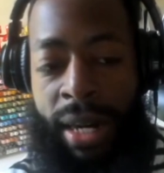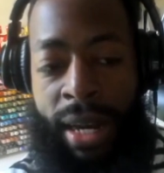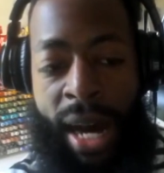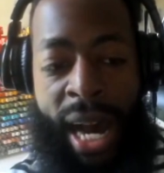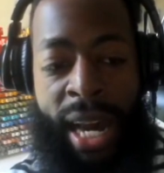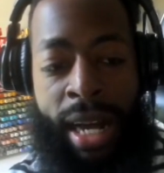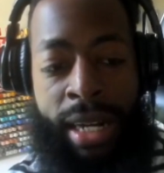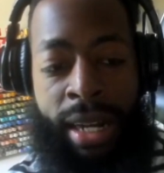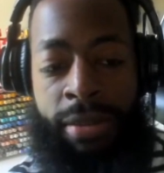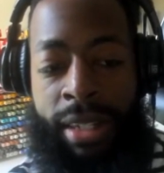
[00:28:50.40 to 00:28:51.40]
but I
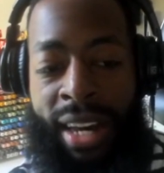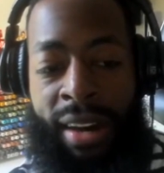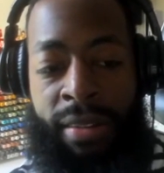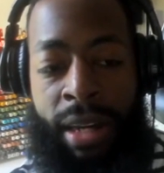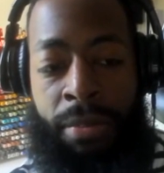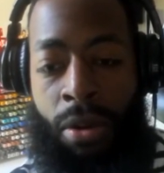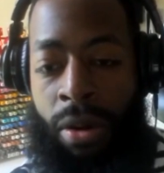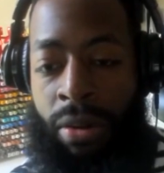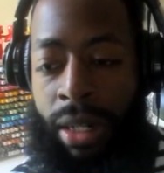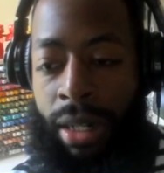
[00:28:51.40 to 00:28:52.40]
definitely have
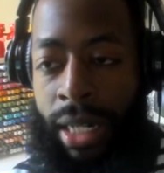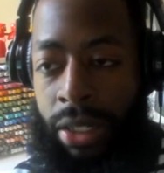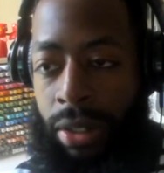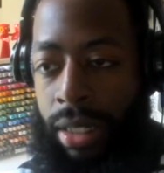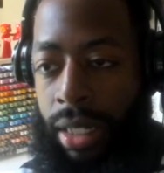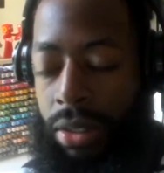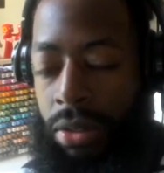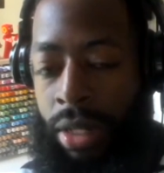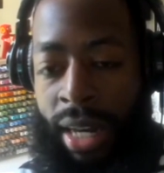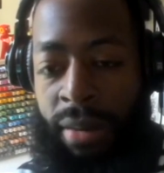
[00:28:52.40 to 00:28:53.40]
more interest in
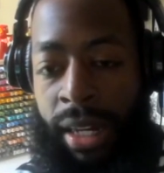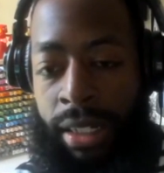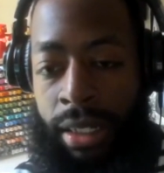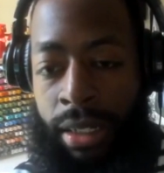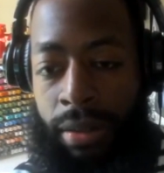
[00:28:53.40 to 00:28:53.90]
2D animation.